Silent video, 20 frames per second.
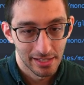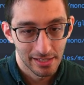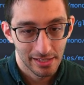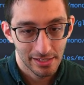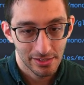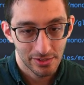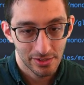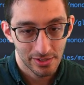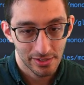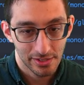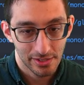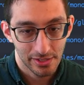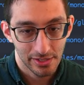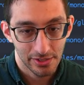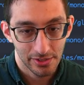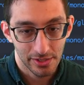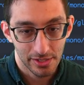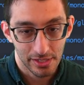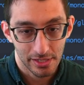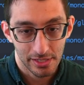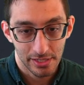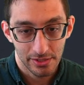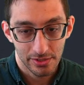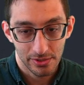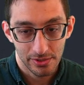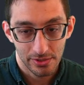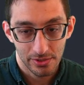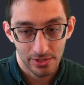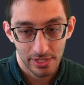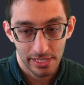Let's just clear the console
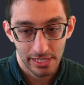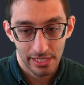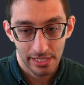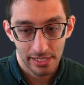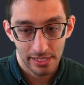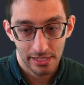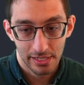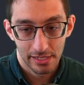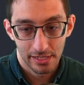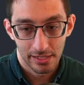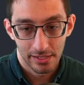and try again.